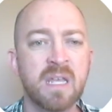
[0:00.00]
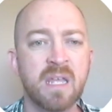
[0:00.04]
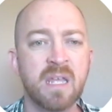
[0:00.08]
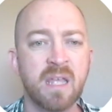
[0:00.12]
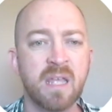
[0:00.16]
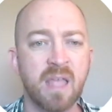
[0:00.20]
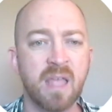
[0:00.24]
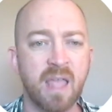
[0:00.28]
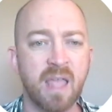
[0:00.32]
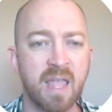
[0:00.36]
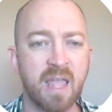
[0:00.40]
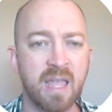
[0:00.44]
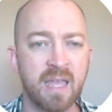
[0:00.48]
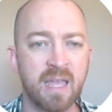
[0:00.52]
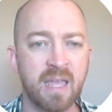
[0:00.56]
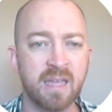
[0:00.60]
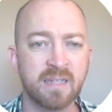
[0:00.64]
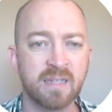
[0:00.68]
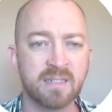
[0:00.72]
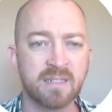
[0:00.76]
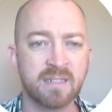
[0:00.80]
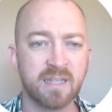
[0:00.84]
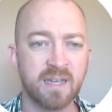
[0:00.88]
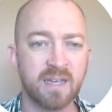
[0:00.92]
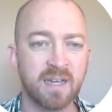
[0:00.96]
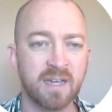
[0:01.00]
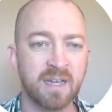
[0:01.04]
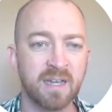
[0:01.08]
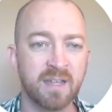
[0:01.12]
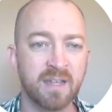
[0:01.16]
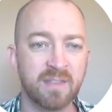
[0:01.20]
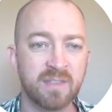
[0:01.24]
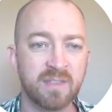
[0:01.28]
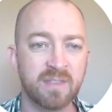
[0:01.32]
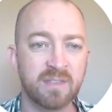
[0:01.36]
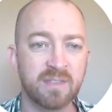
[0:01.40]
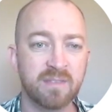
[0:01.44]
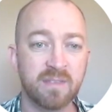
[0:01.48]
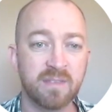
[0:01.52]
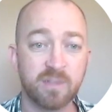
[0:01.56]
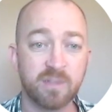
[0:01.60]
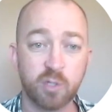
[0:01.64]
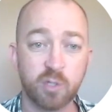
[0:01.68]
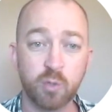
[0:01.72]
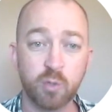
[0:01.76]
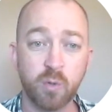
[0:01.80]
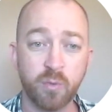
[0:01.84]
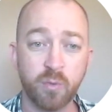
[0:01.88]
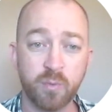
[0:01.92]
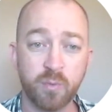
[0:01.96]
and
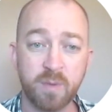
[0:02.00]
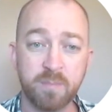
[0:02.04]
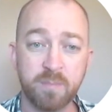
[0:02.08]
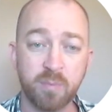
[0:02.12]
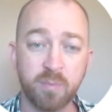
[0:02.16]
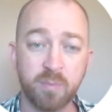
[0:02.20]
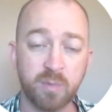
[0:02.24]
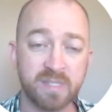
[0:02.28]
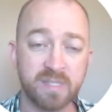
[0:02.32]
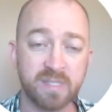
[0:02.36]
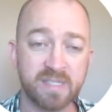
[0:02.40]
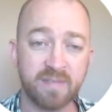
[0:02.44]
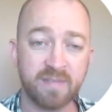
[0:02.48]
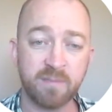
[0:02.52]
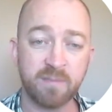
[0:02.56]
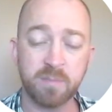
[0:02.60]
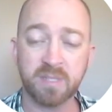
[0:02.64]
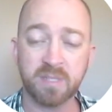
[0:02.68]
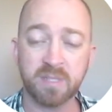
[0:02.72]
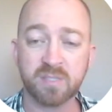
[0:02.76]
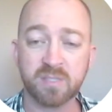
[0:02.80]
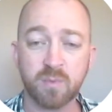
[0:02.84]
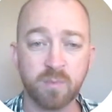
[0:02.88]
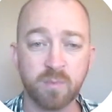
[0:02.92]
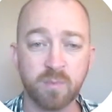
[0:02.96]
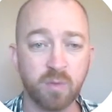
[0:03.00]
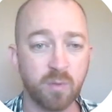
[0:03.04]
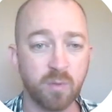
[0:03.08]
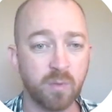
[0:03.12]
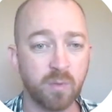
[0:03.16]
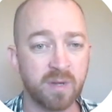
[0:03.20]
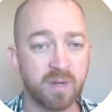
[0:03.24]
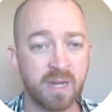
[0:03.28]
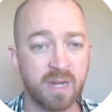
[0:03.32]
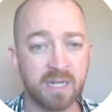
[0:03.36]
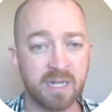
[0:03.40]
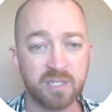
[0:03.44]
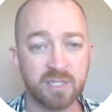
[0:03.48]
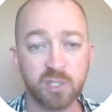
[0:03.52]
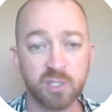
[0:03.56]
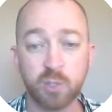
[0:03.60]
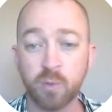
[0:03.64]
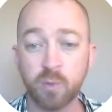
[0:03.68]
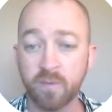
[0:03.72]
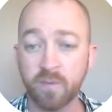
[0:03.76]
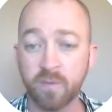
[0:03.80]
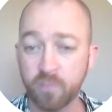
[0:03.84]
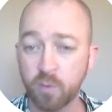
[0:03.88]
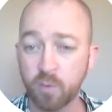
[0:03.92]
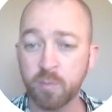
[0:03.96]
203.7 plus 1.19 is
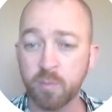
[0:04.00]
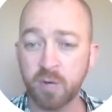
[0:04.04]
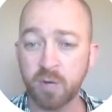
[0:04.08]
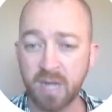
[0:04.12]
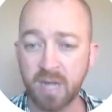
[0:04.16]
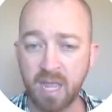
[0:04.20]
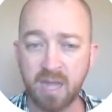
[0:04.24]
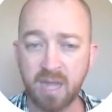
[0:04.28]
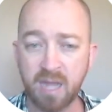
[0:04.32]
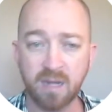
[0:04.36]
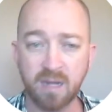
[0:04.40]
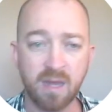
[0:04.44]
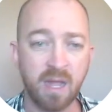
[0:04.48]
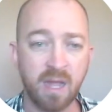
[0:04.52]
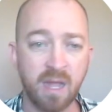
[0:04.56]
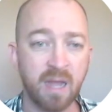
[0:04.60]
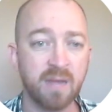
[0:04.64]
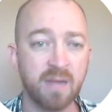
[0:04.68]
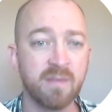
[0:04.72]
204.89.